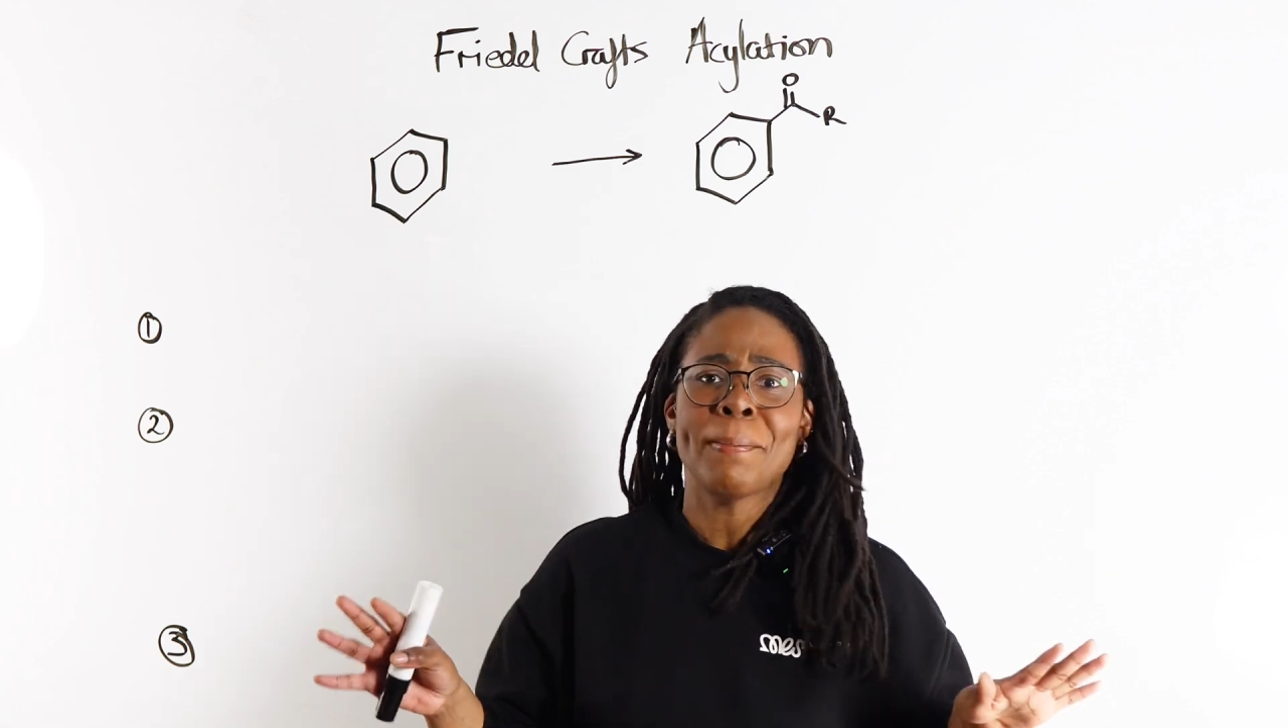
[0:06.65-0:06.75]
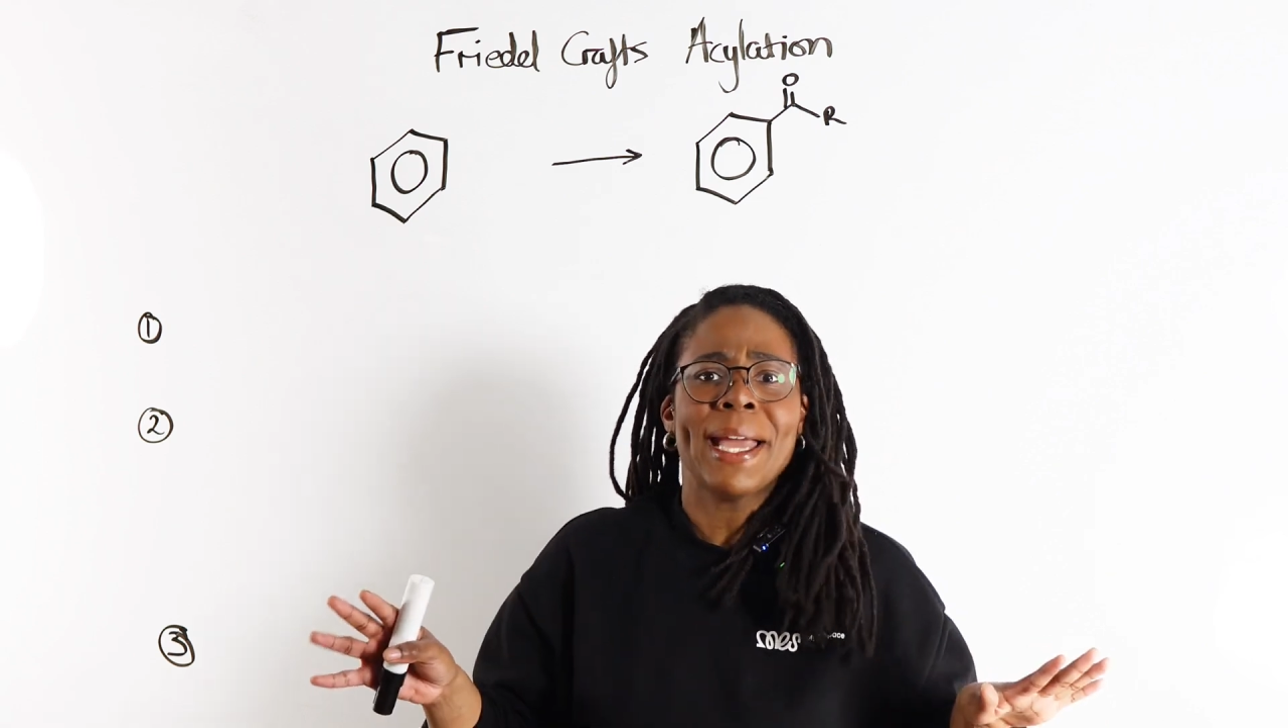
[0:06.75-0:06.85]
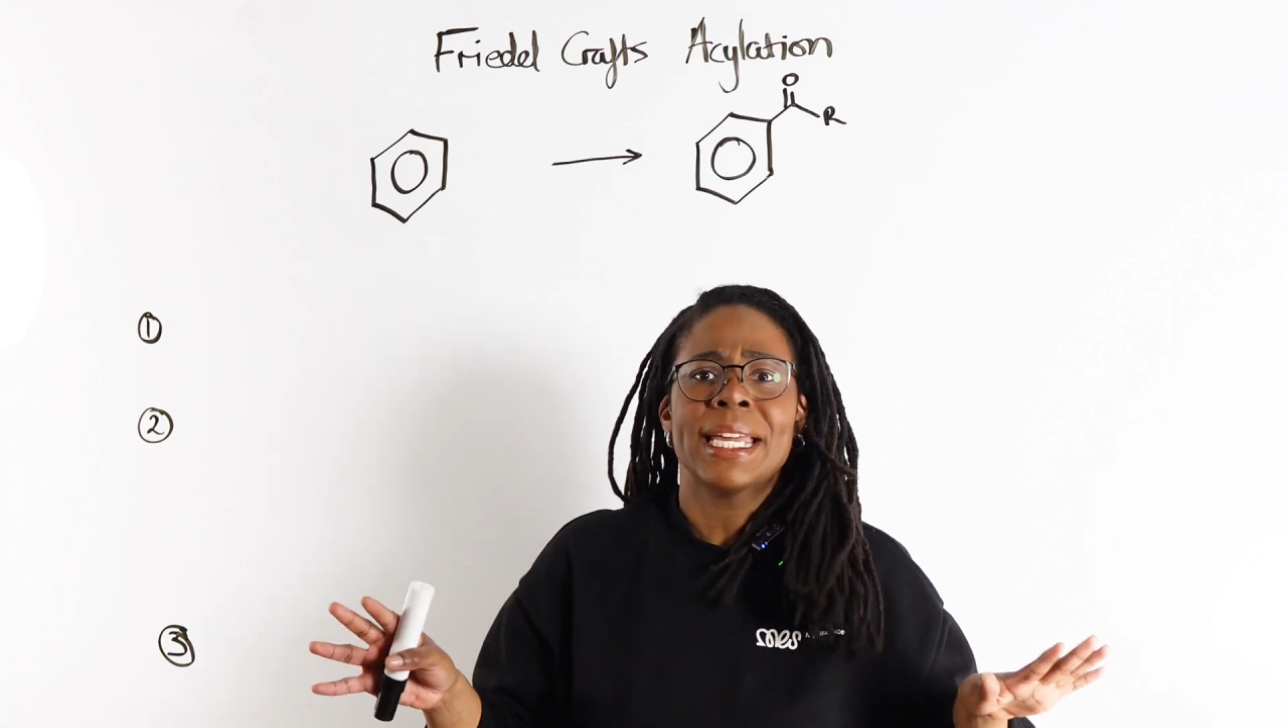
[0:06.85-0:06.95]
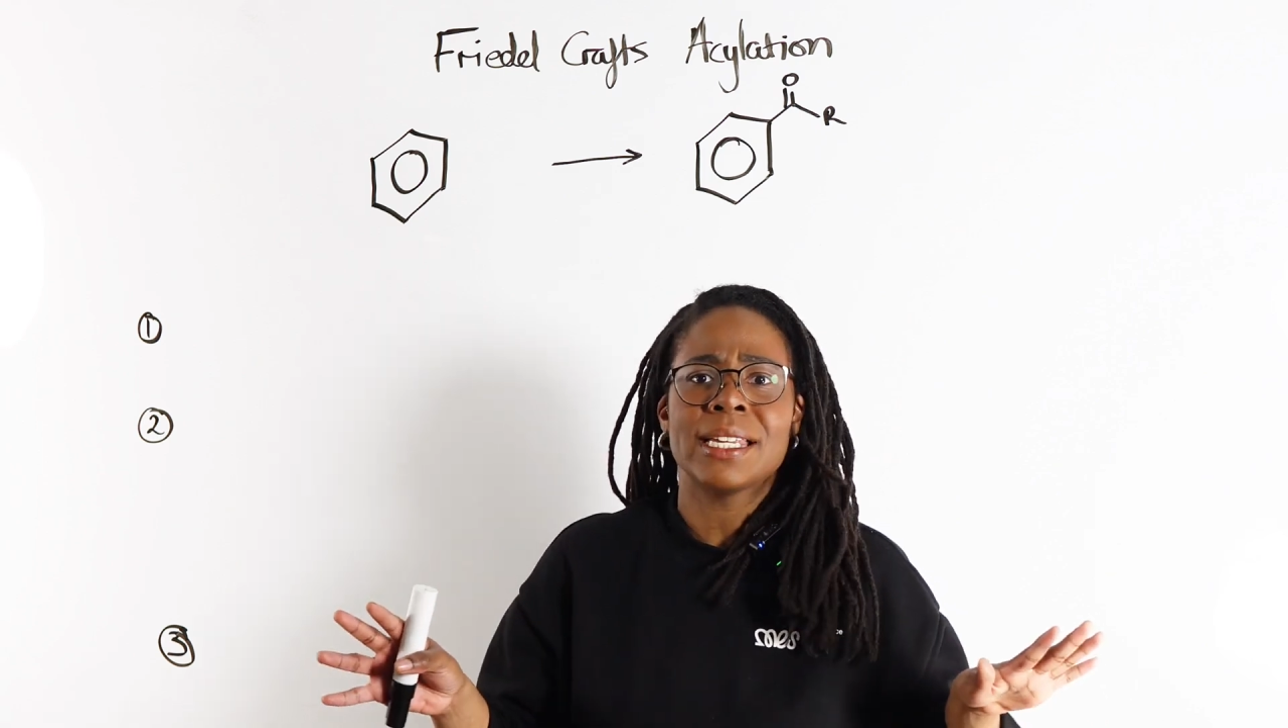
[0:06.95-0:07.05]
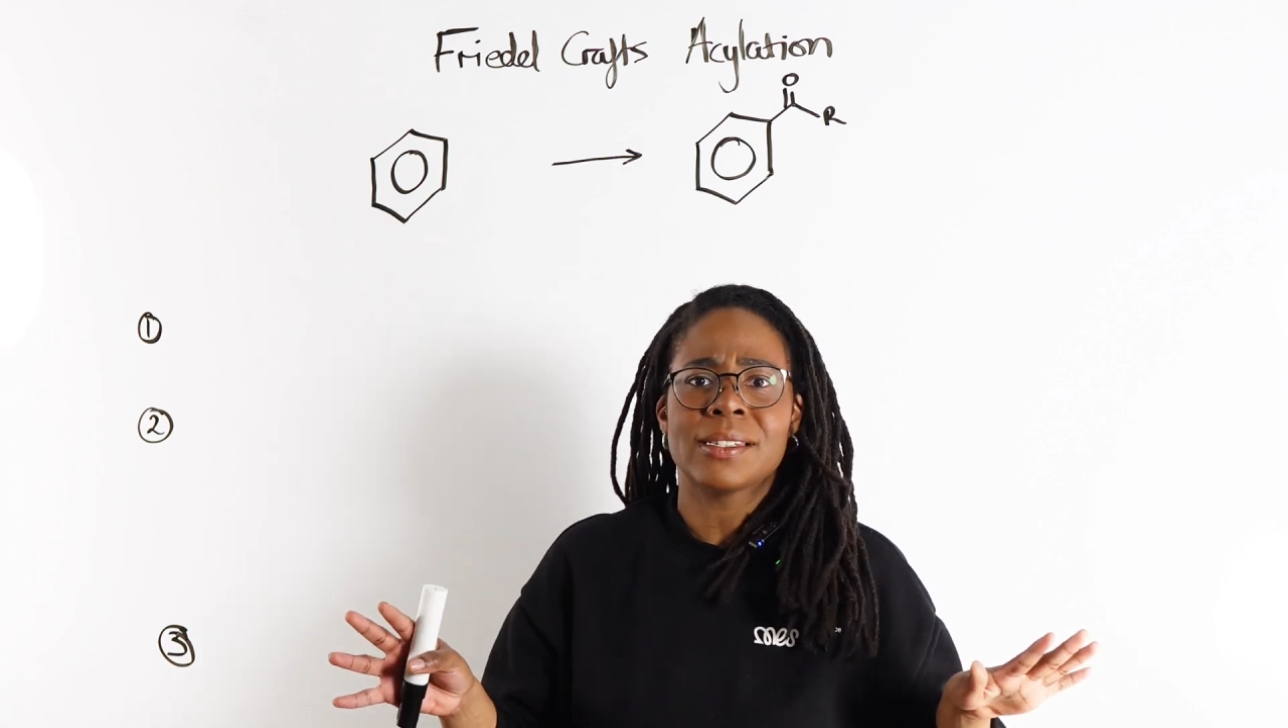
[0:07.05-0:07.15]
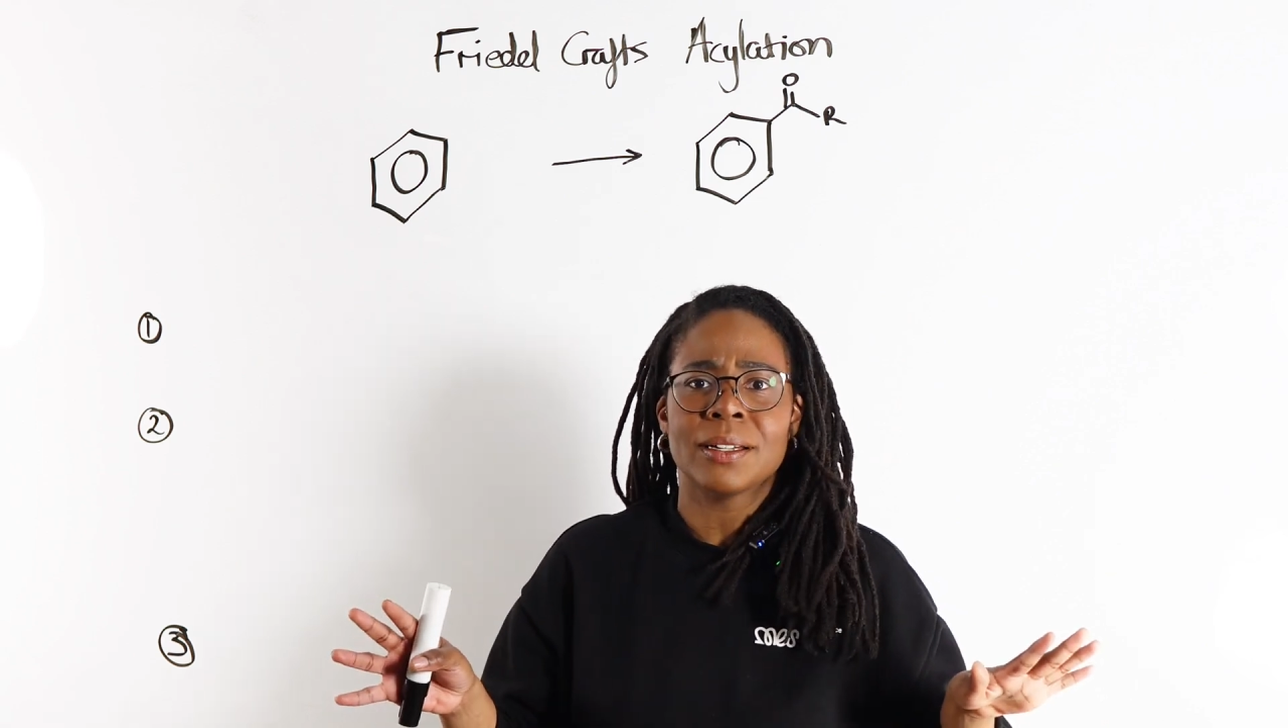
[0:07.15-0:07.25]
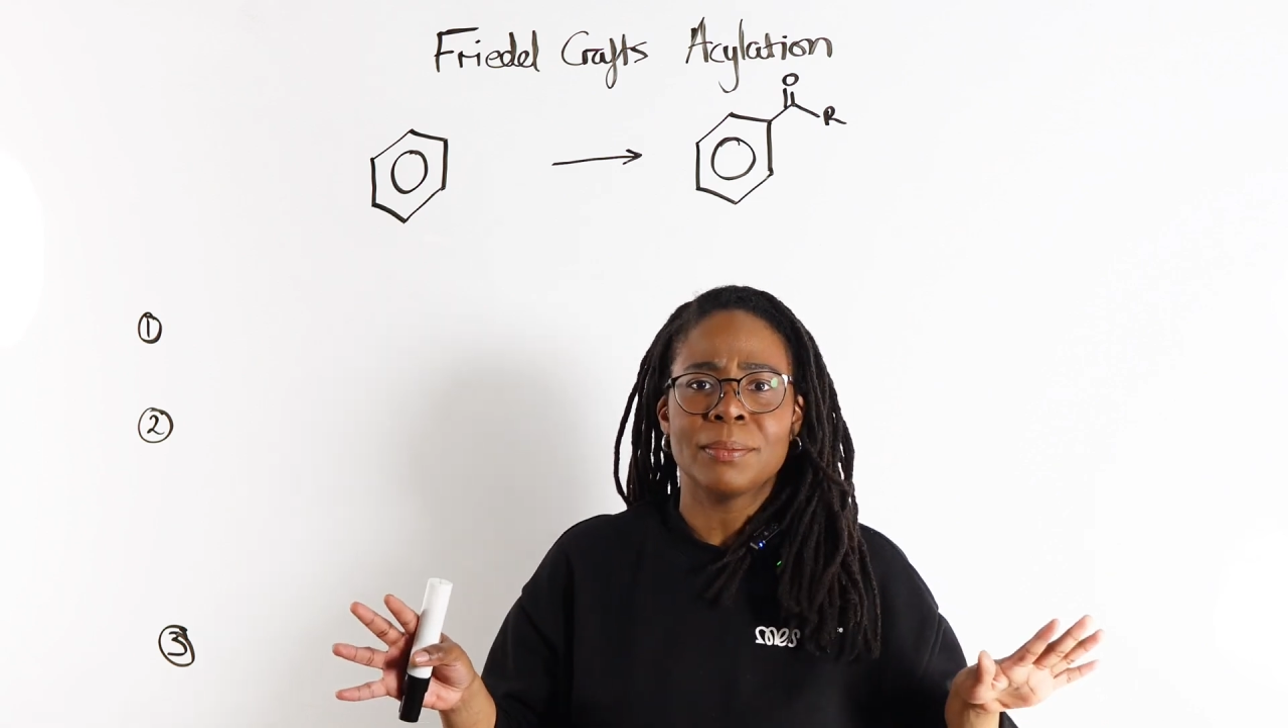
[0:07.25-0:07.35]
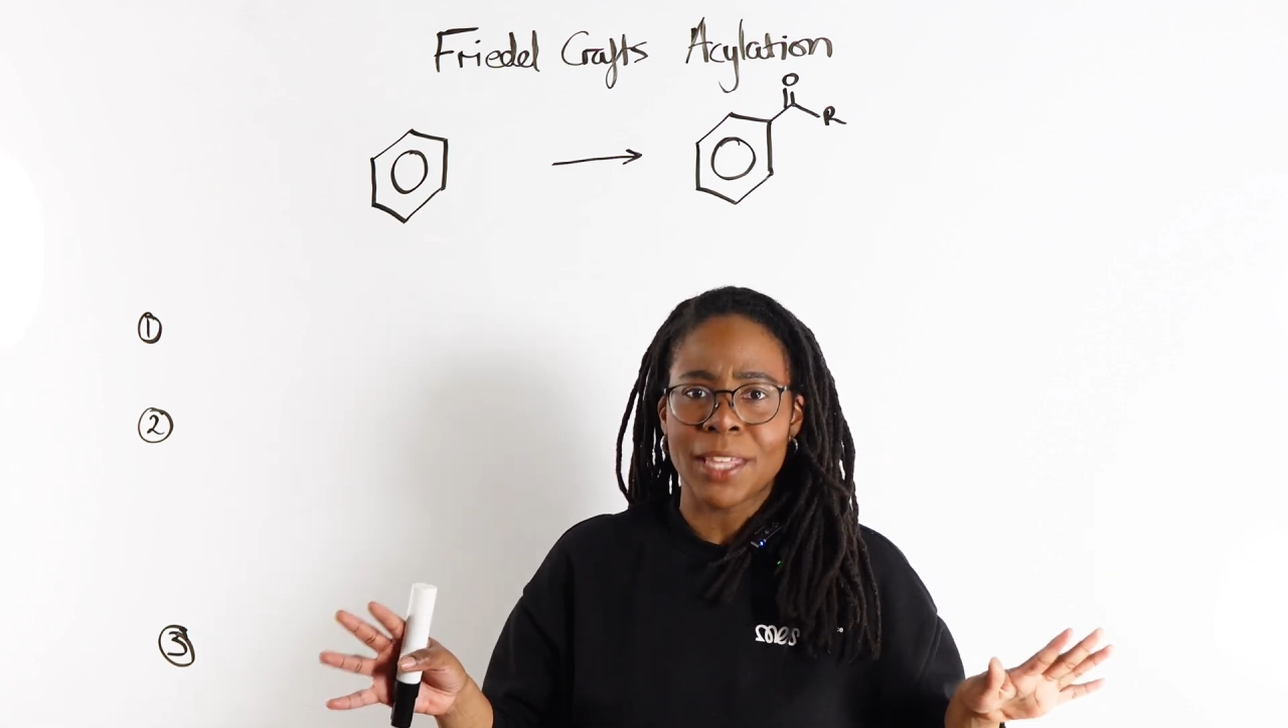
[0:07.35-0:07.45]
mechanism